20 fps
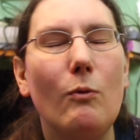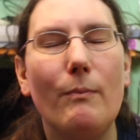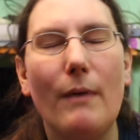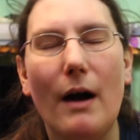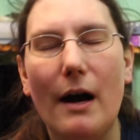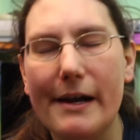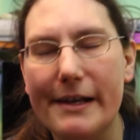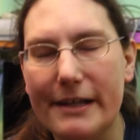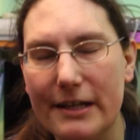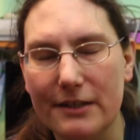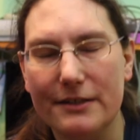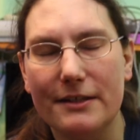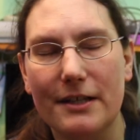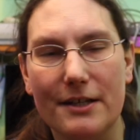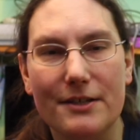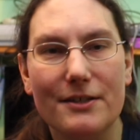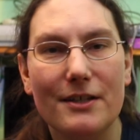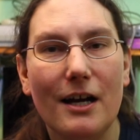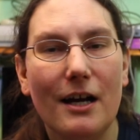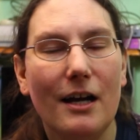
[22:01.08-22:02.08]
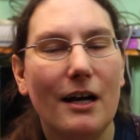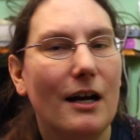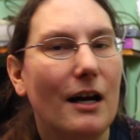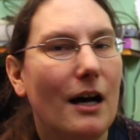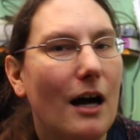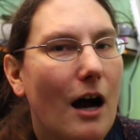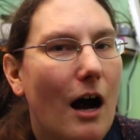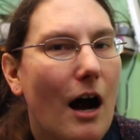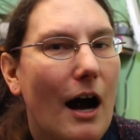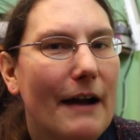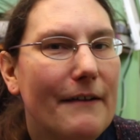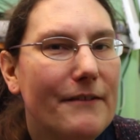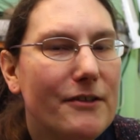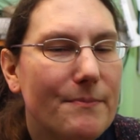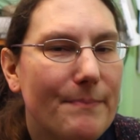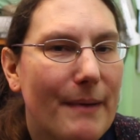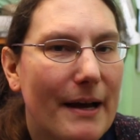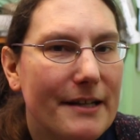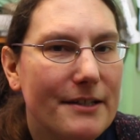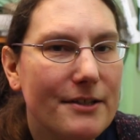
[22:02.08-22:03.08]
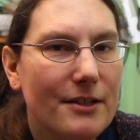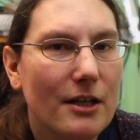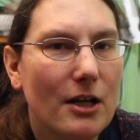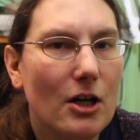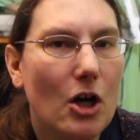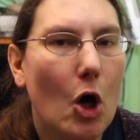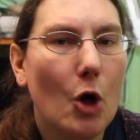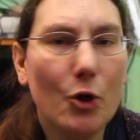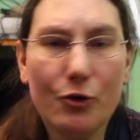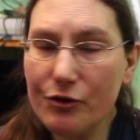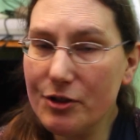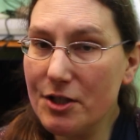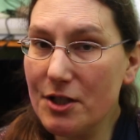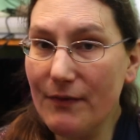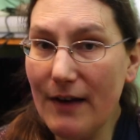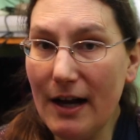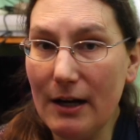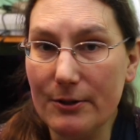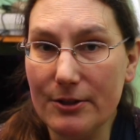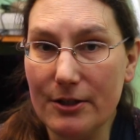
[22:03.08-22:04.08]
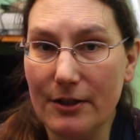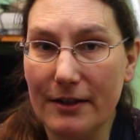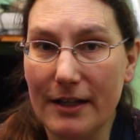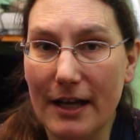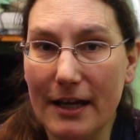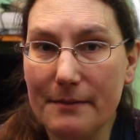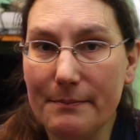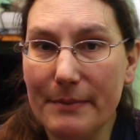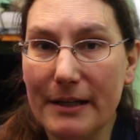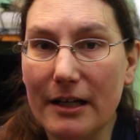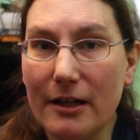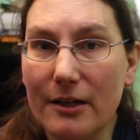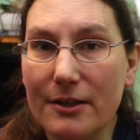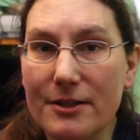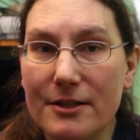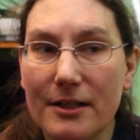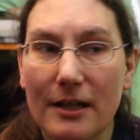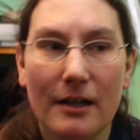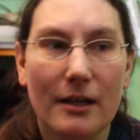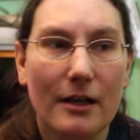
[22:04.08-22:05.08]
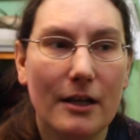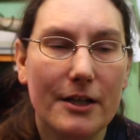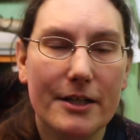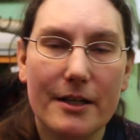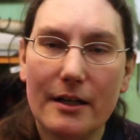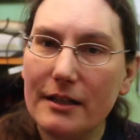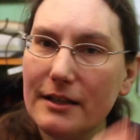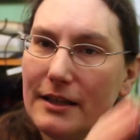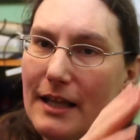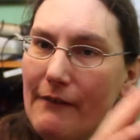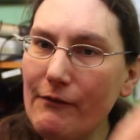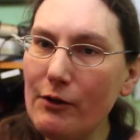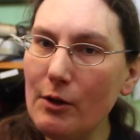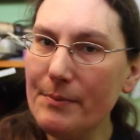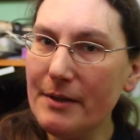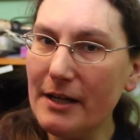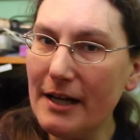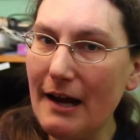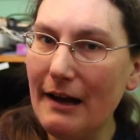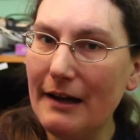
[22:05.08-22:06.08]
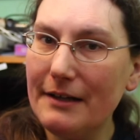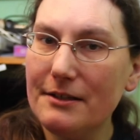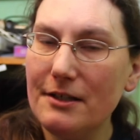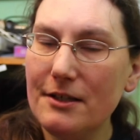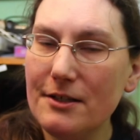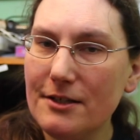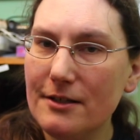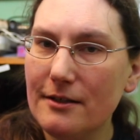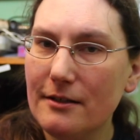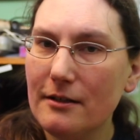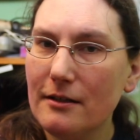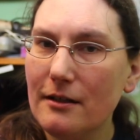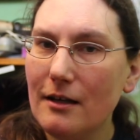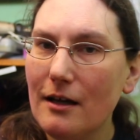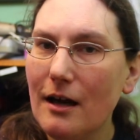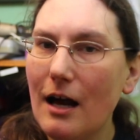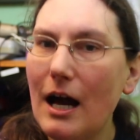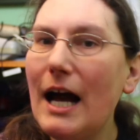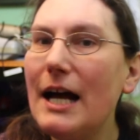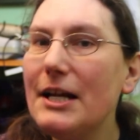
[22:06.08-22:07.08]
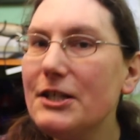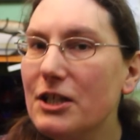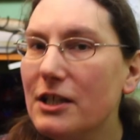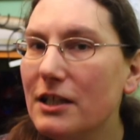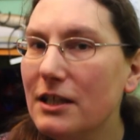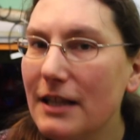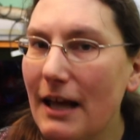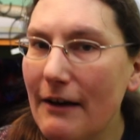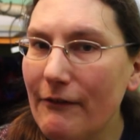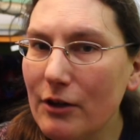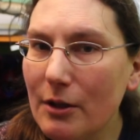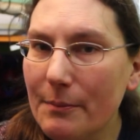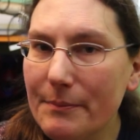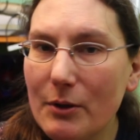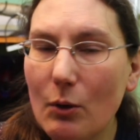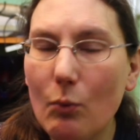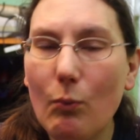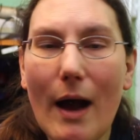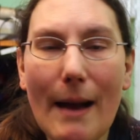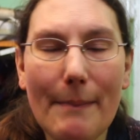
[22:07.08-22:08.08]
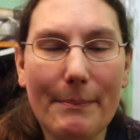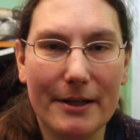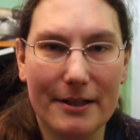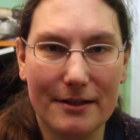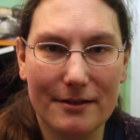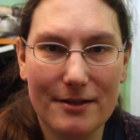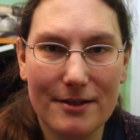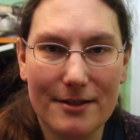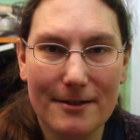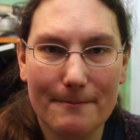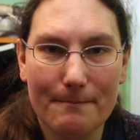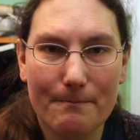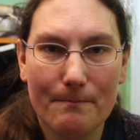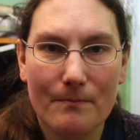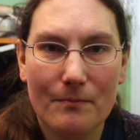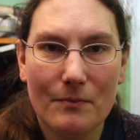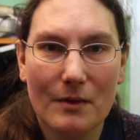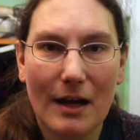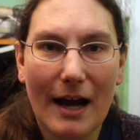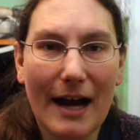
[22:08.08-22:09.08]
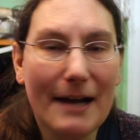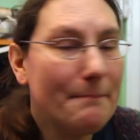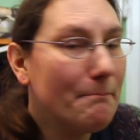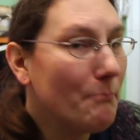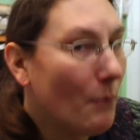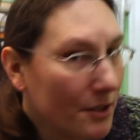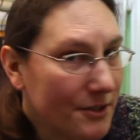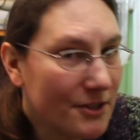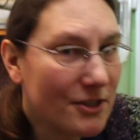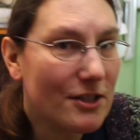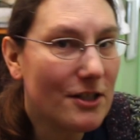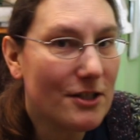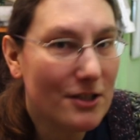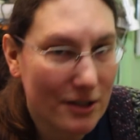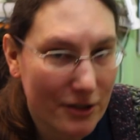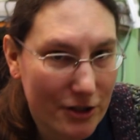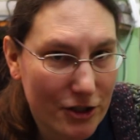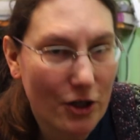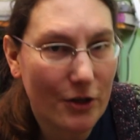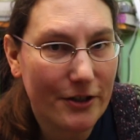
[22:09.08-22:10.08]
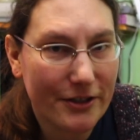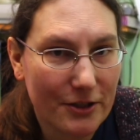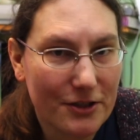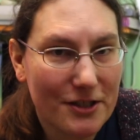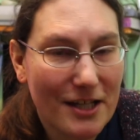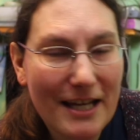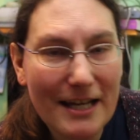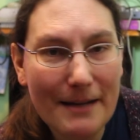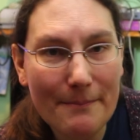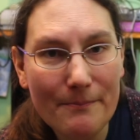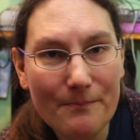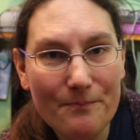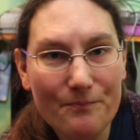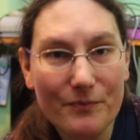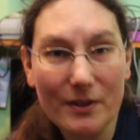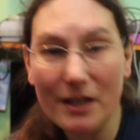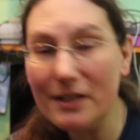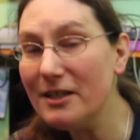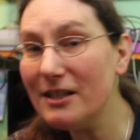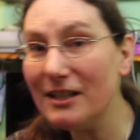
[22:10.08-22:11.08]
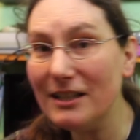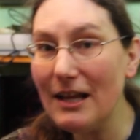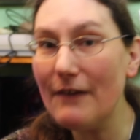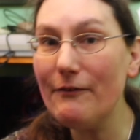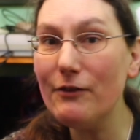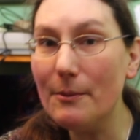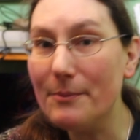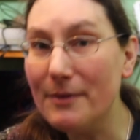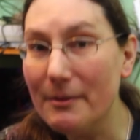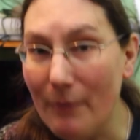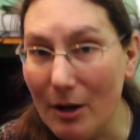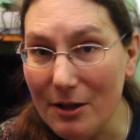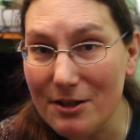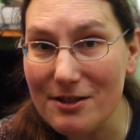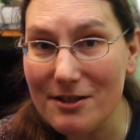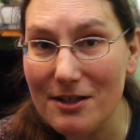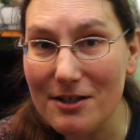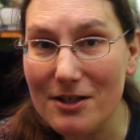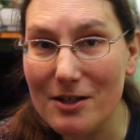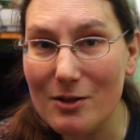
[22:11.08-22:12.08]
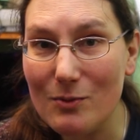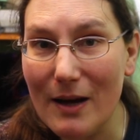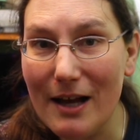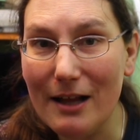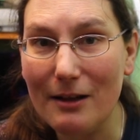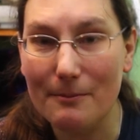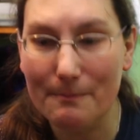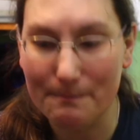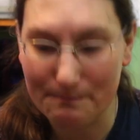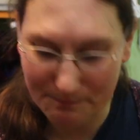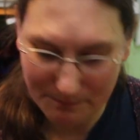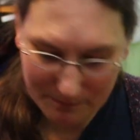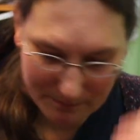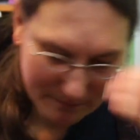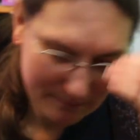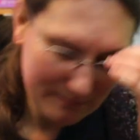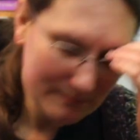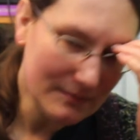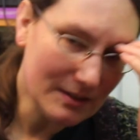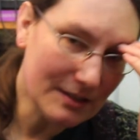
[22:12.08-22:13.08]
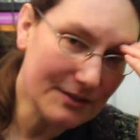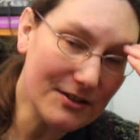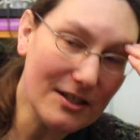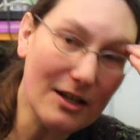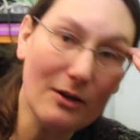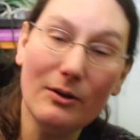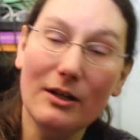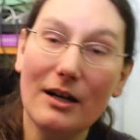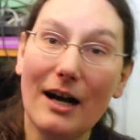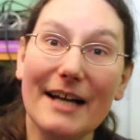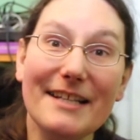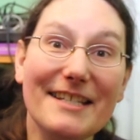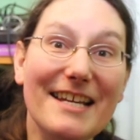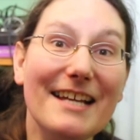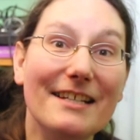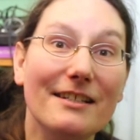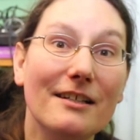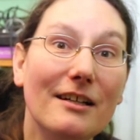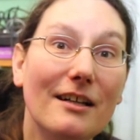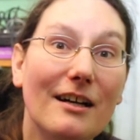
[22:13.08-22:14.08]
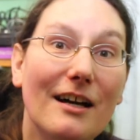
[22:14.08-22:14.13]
my goodness, I have spent hundreds of hours on that, because you can level up your characters, and you can level up your weapons, and monsters can join your team, and you can level up the monsters as well. So, I did.